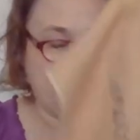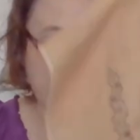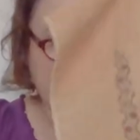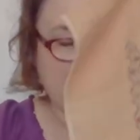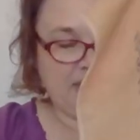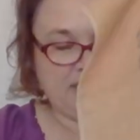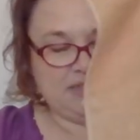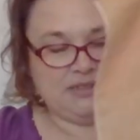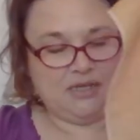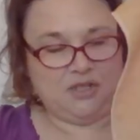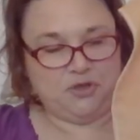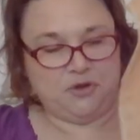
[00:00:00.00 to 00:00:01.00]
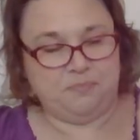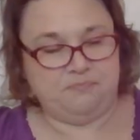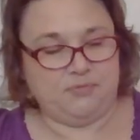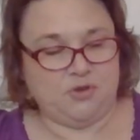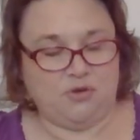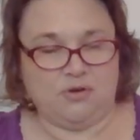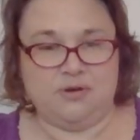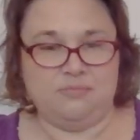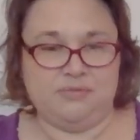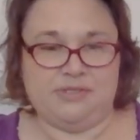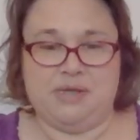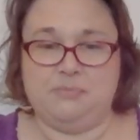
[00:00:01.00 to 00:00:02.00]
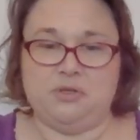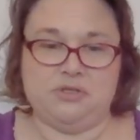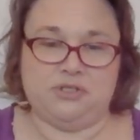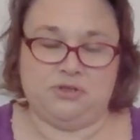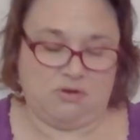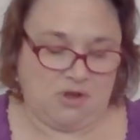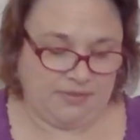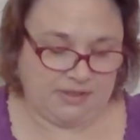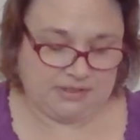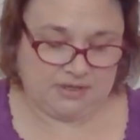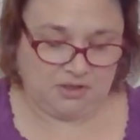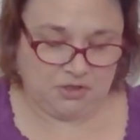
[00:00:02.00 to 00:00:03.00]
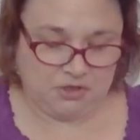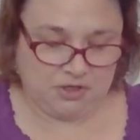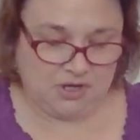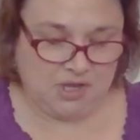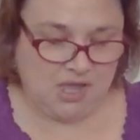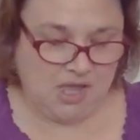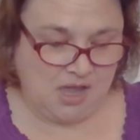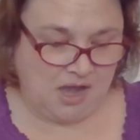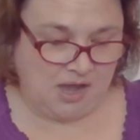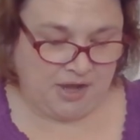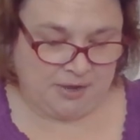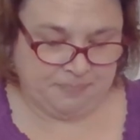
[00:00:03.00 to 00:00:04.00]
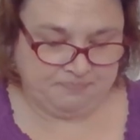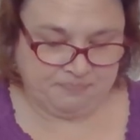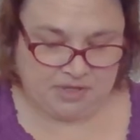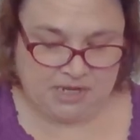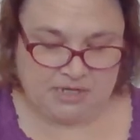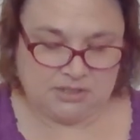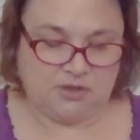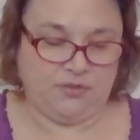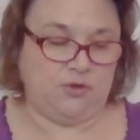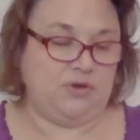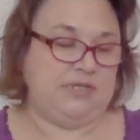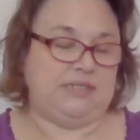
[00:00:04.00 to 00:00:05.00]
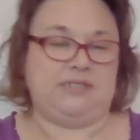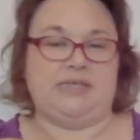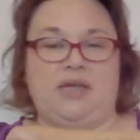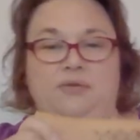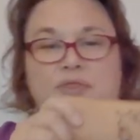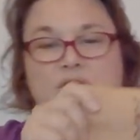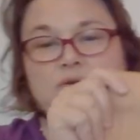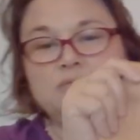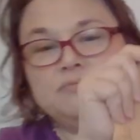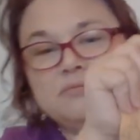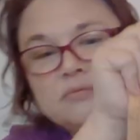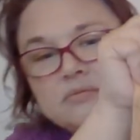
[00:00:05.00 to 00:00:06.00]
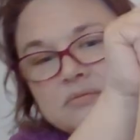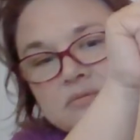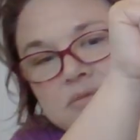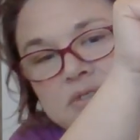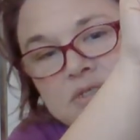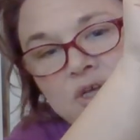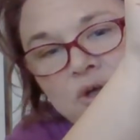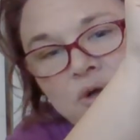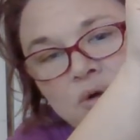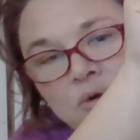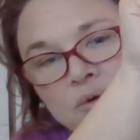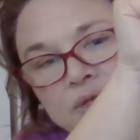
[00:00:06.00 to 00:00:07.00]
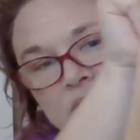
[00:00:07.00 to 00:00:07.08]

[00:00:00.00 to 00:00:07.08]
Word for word: Maybe I like this color or samplers that are on this color. Um, it is on 36 count though. So